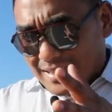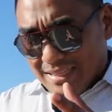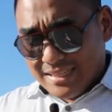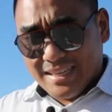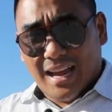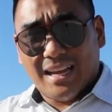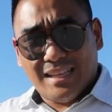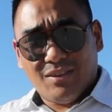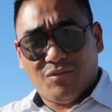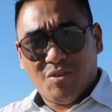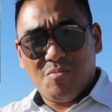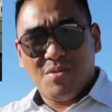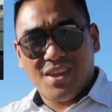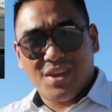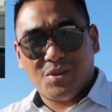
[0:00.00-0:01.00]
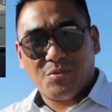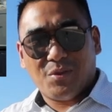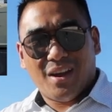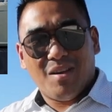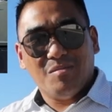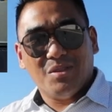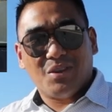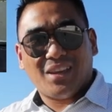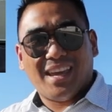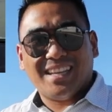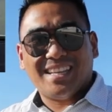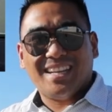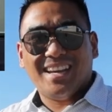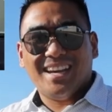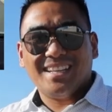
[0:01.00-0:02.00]
exactly from here where I'm
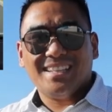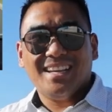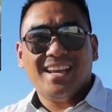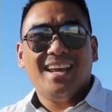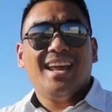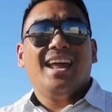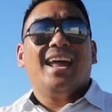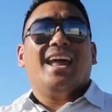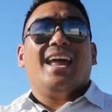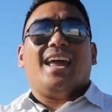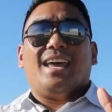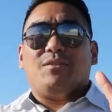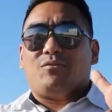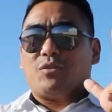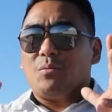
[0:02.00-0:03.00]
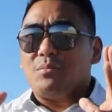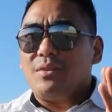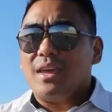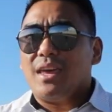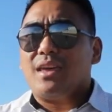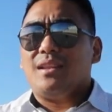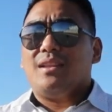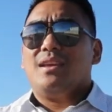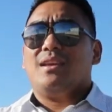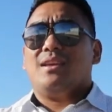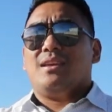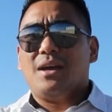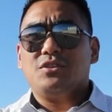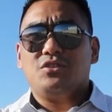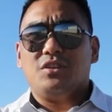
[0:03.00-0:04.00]
located at. And from then,
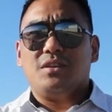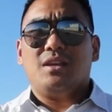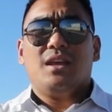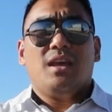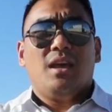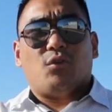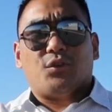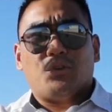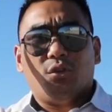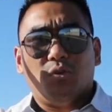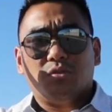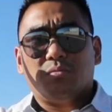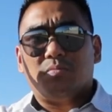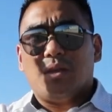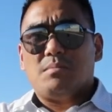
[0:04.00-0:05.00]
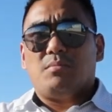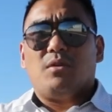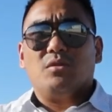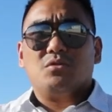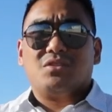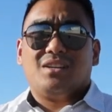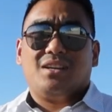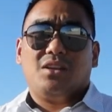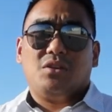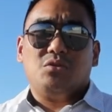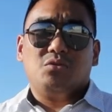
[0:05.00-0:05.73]
imagine for those people who's gonna